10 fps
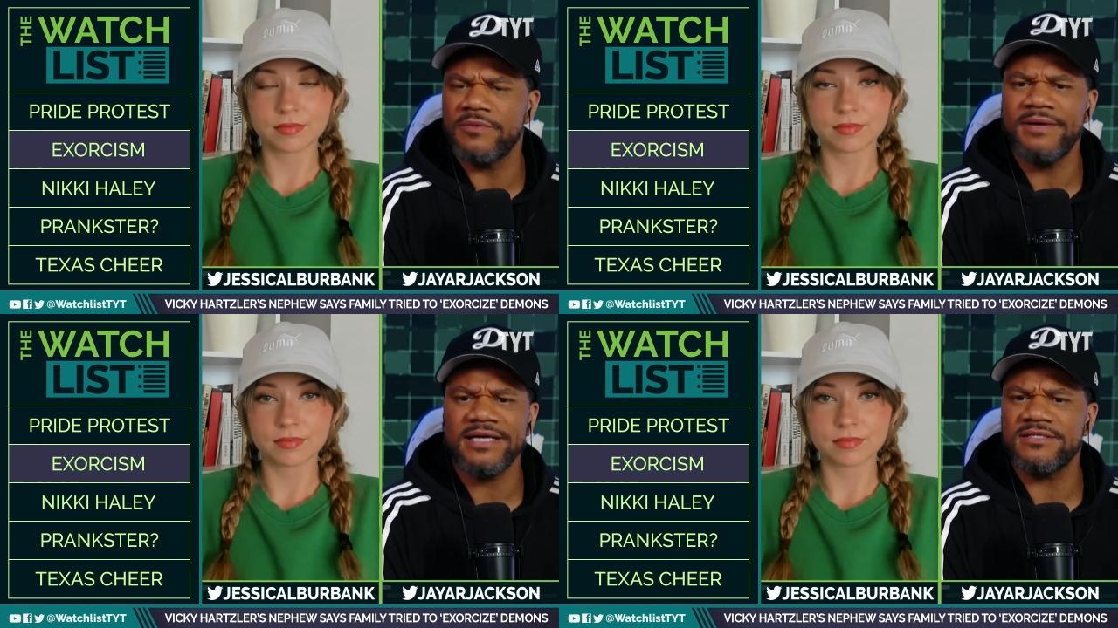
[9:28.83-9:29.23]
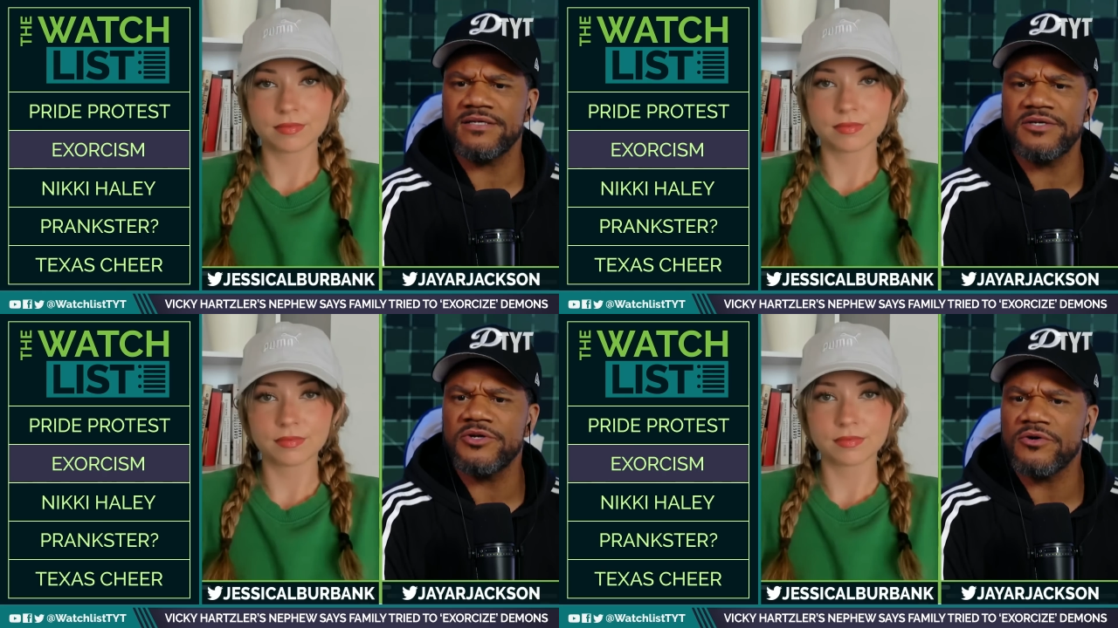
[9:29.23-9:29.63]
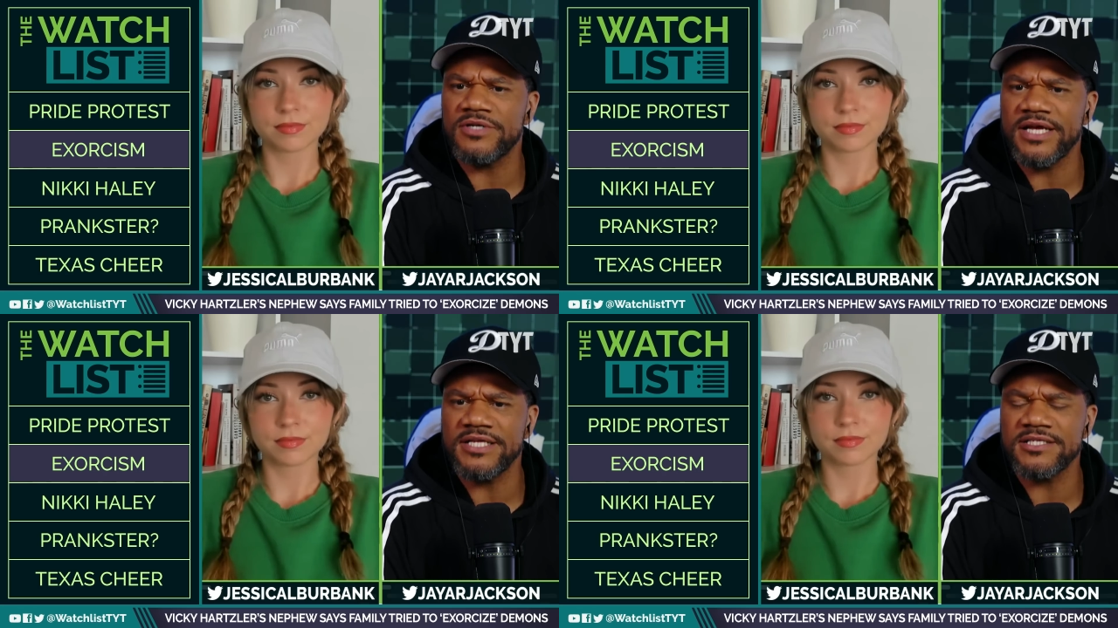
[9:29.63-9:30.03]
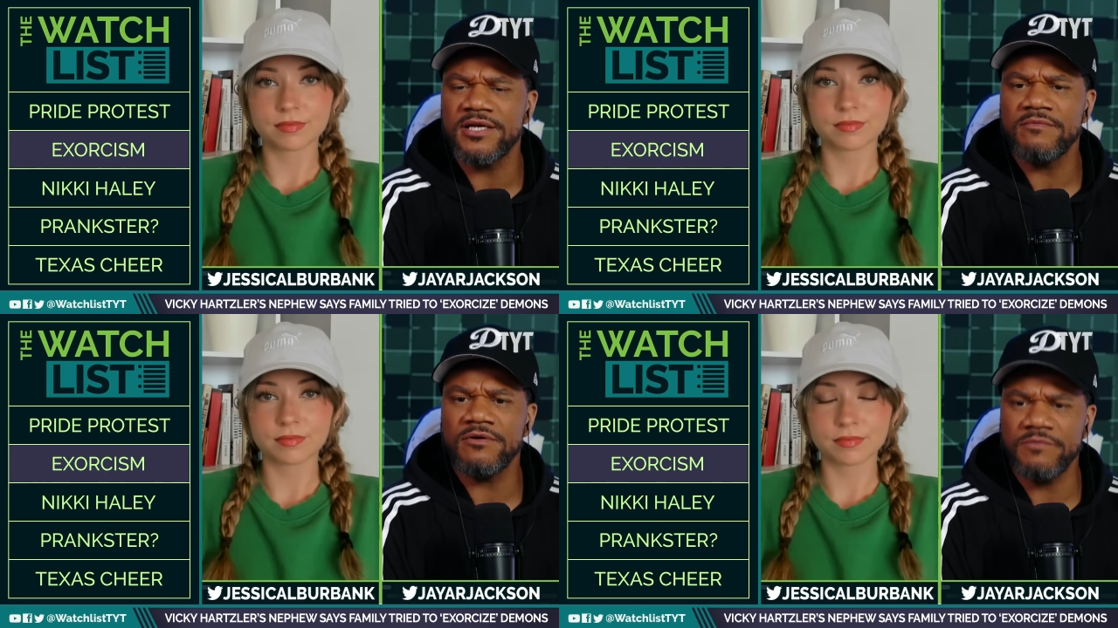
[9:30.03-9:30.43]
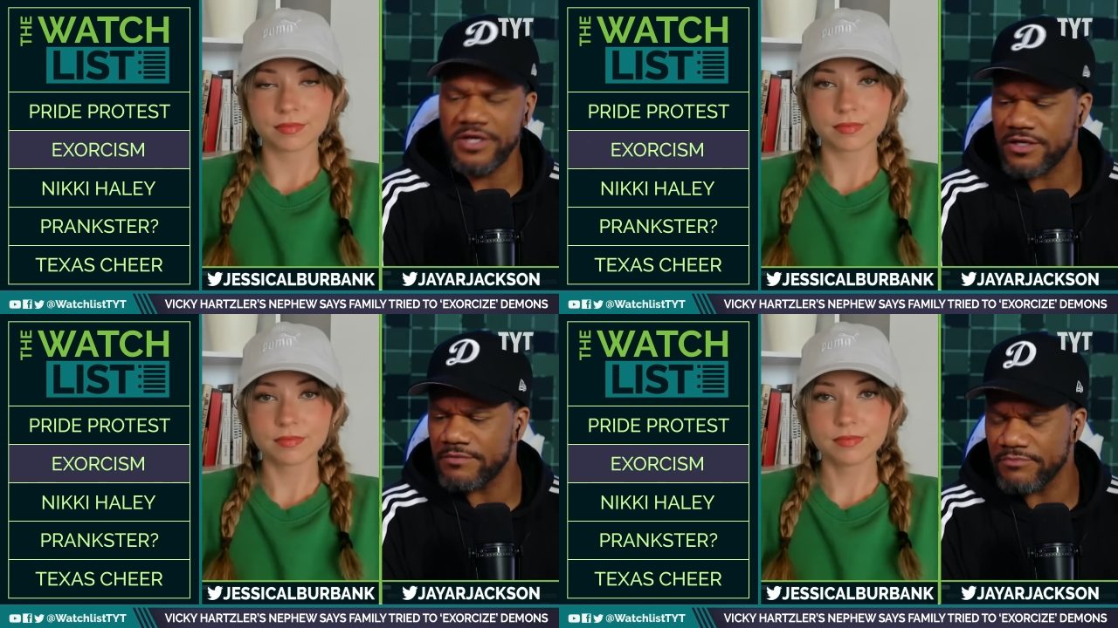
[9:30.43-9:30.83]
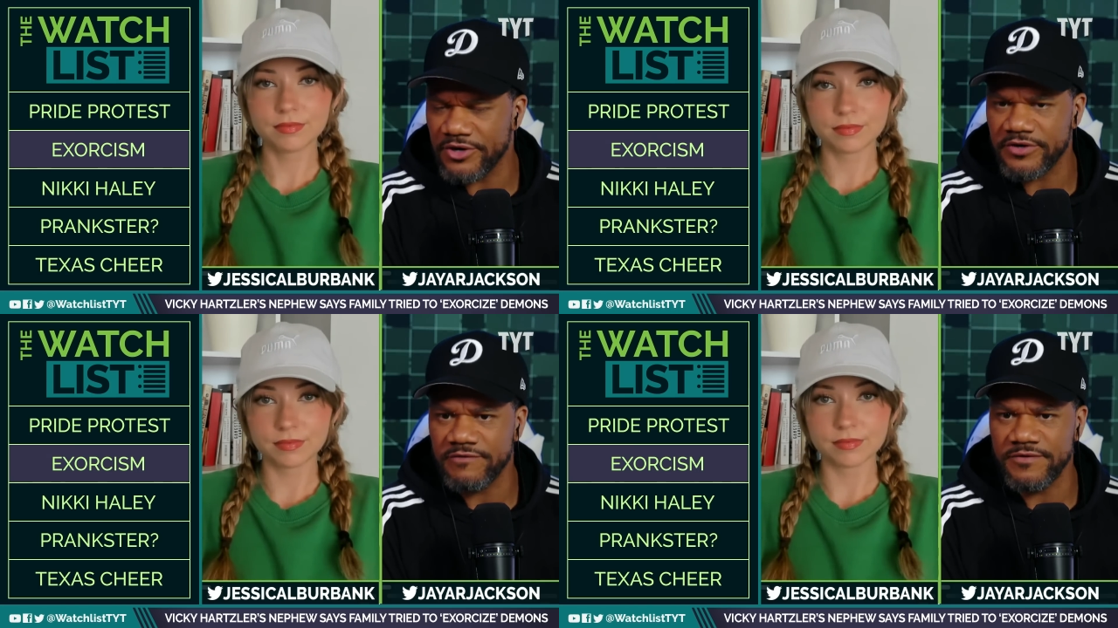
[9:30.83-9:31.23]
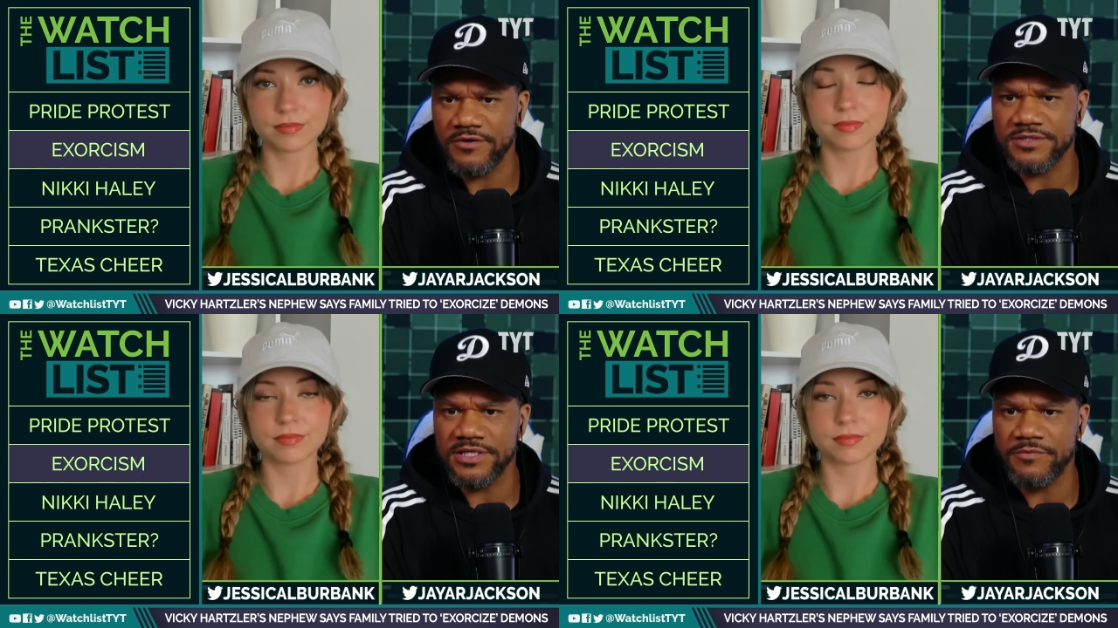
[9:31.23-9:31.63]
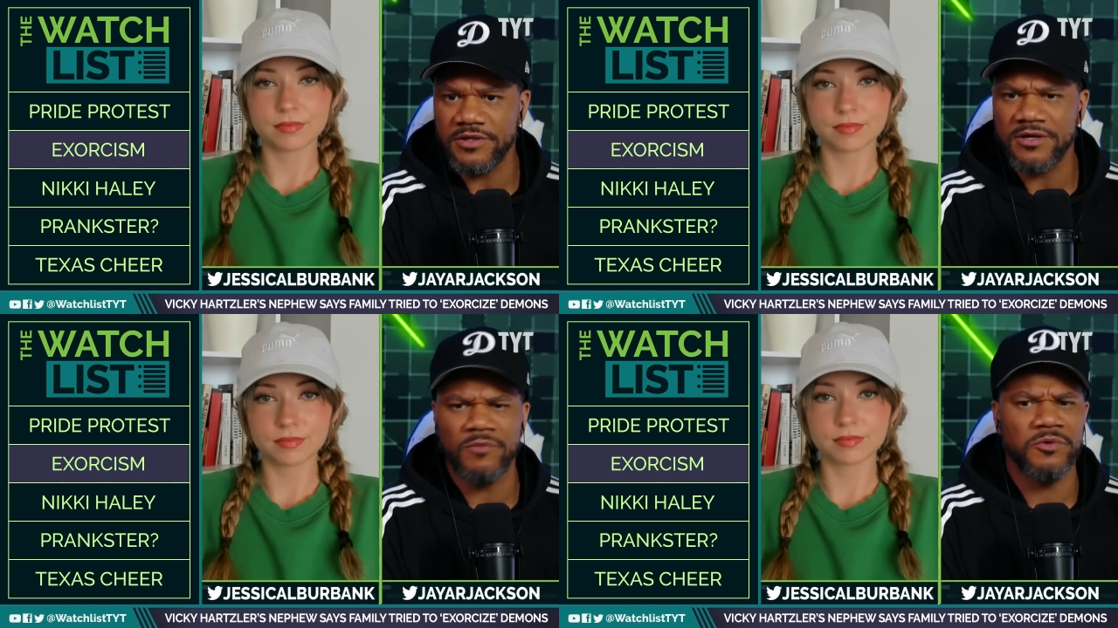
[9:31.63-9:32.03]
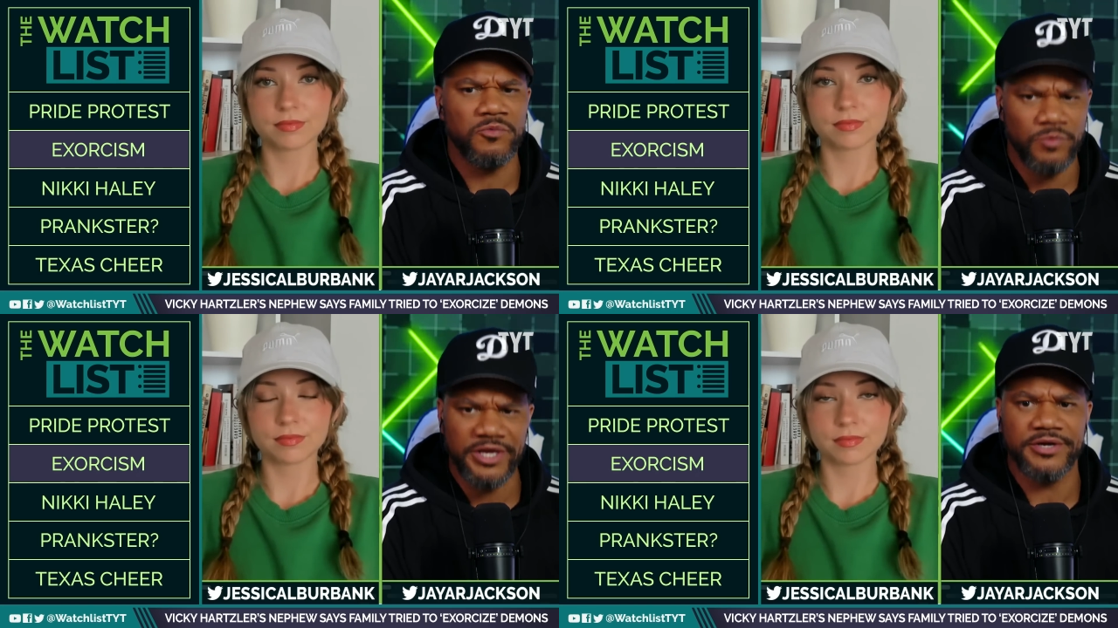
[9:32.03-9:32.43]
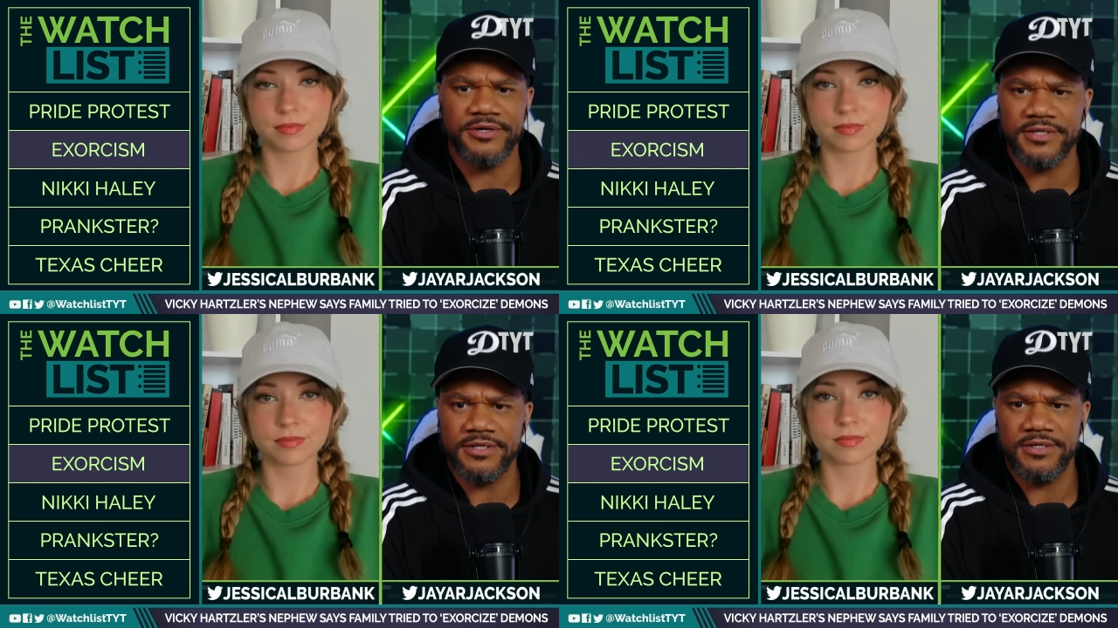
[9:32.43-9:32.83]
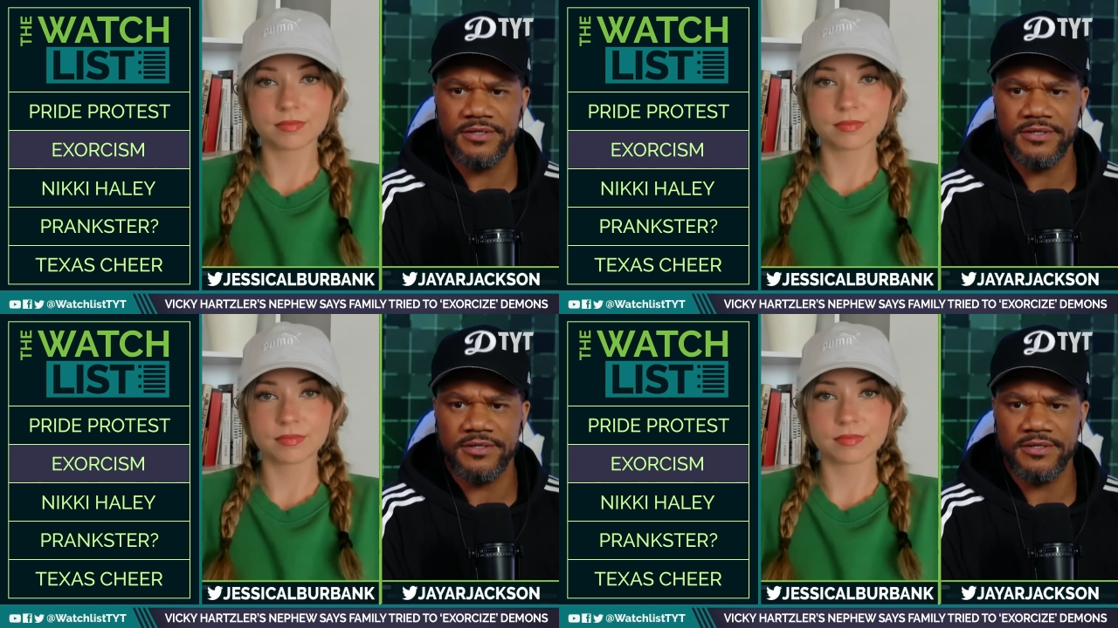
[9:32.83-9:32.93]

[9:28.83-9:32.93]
Speaker 1: keep going back to the good old days when we could murder folks that we thought were weird.